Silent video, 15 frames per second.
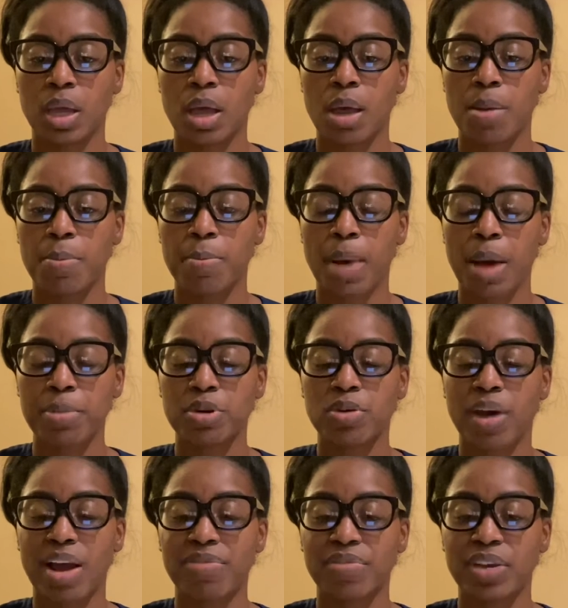
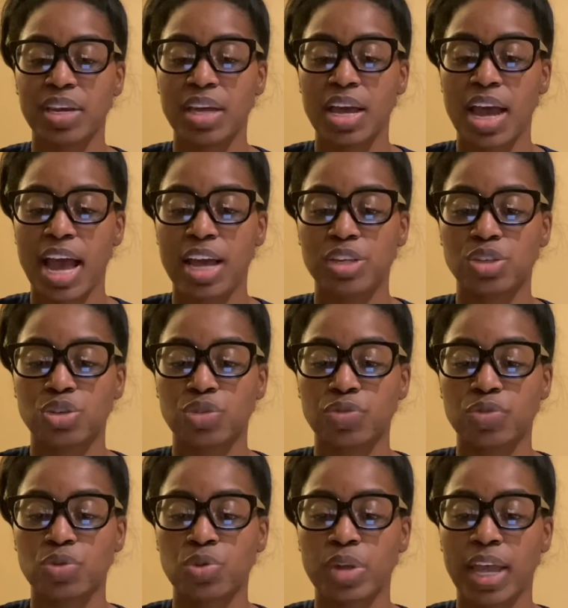Mammography and
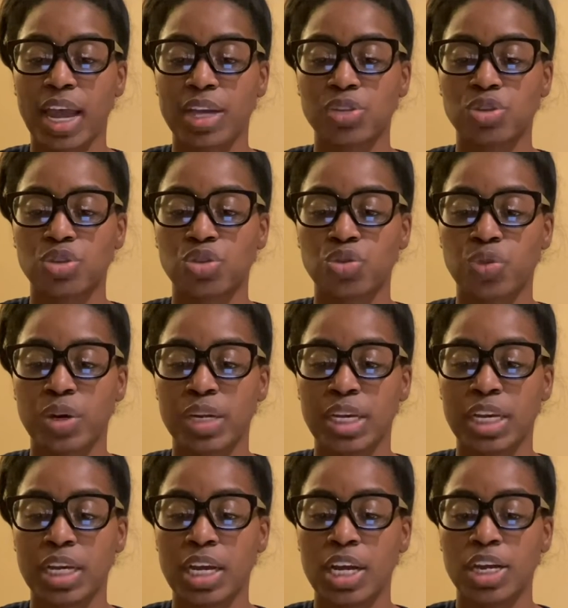cervical cancer
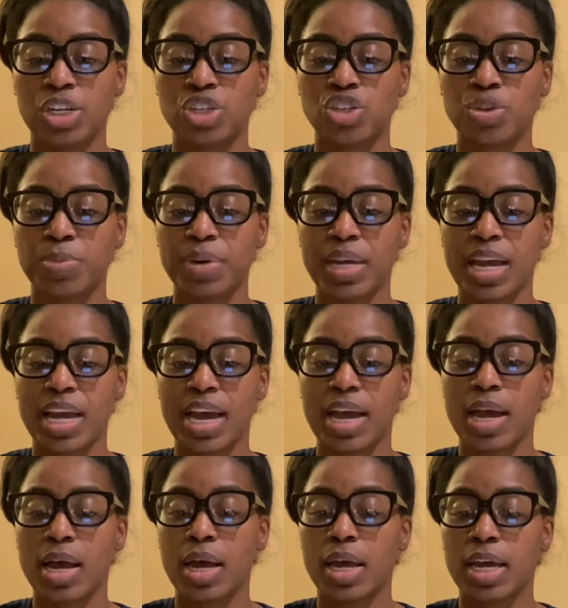screening should be
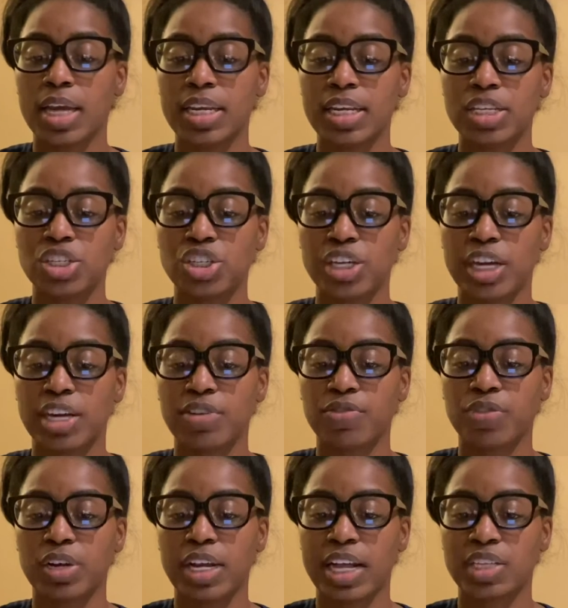initiated for
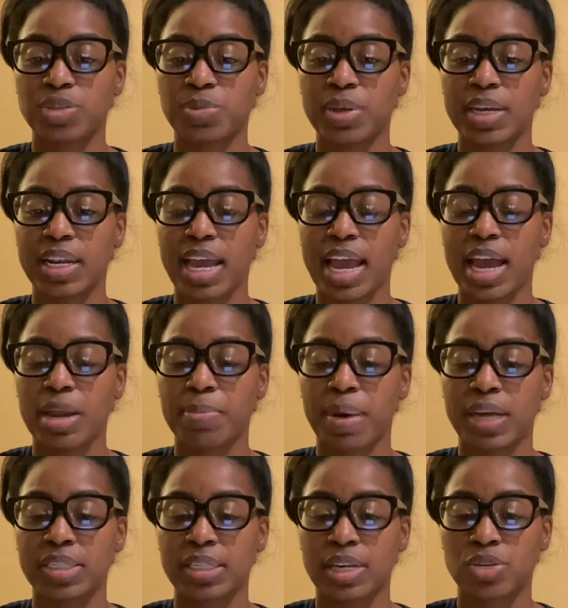lesbian and
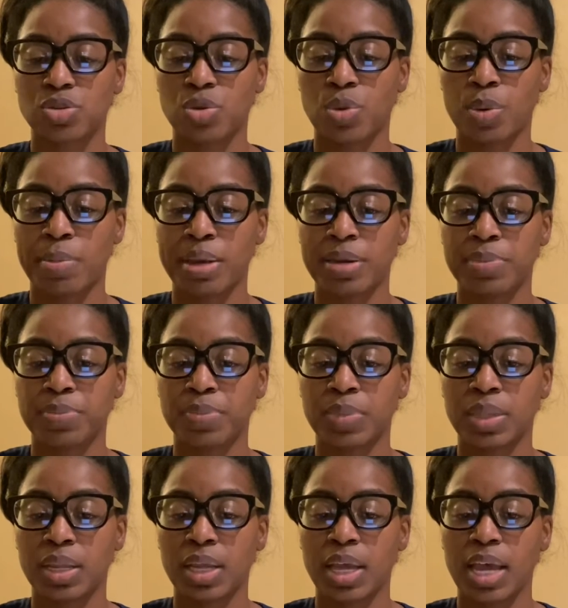bisexual women.
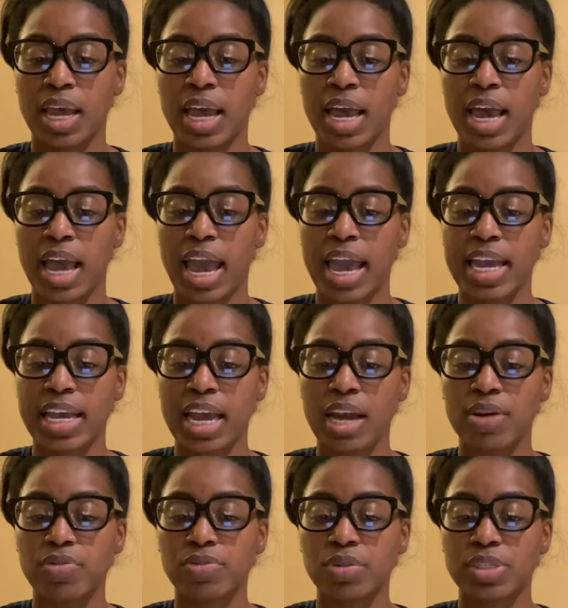A
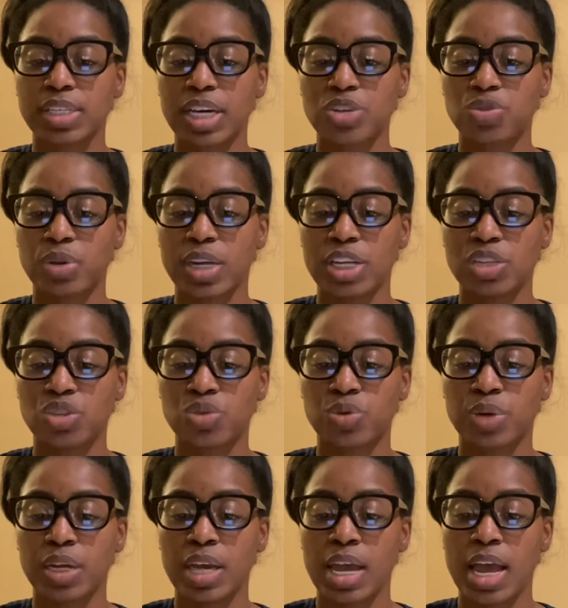careful sexual
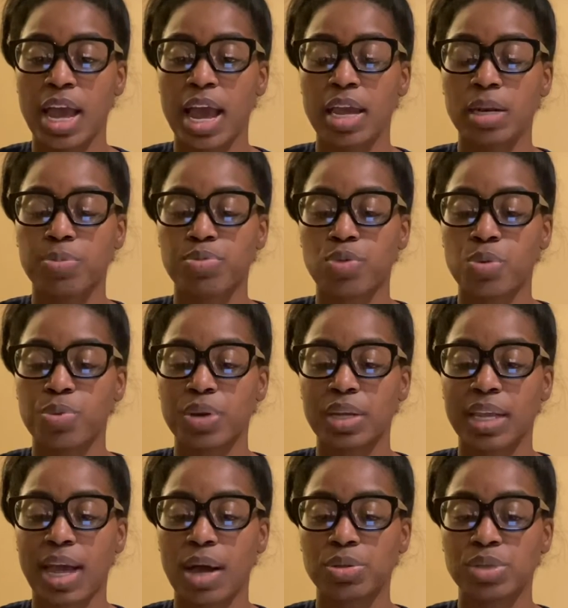history and appropriate
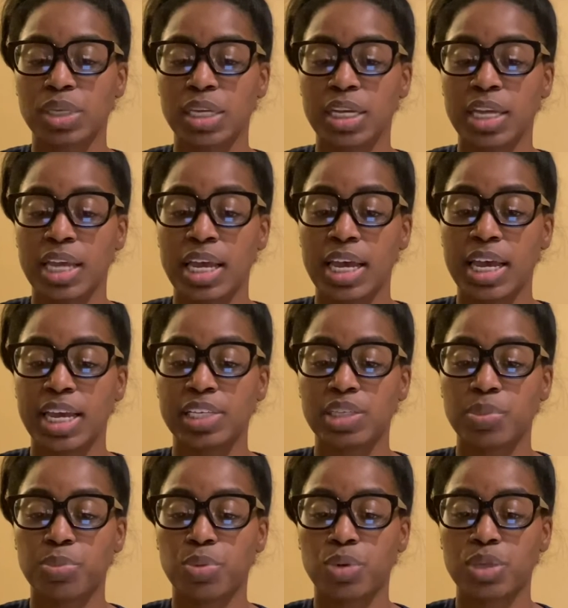counseling is
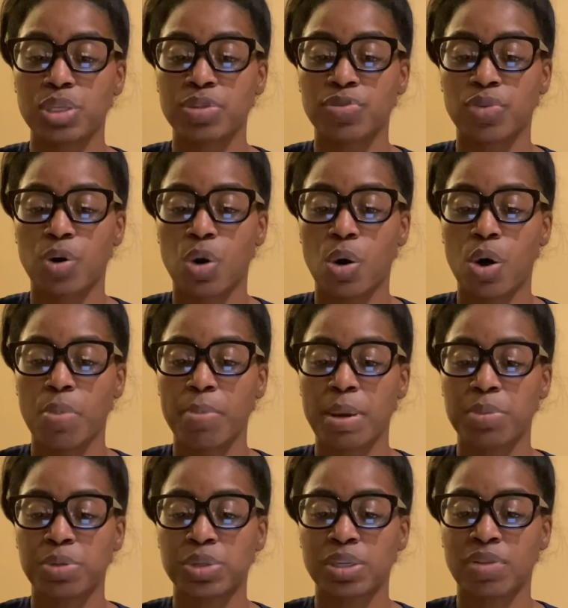important for all
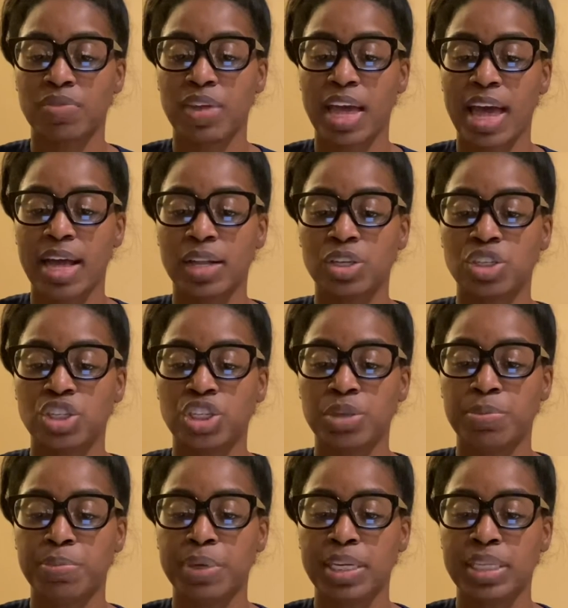members of the
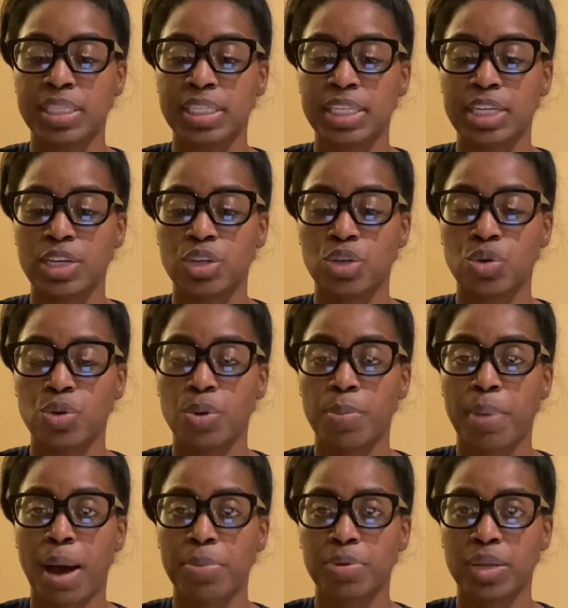LGBTQ
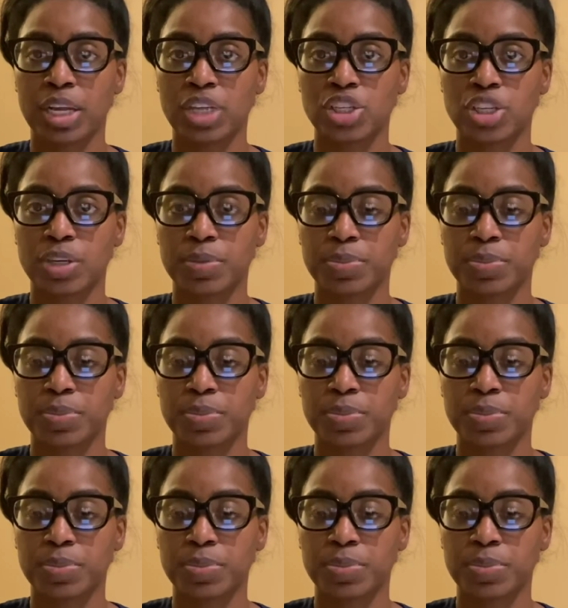population.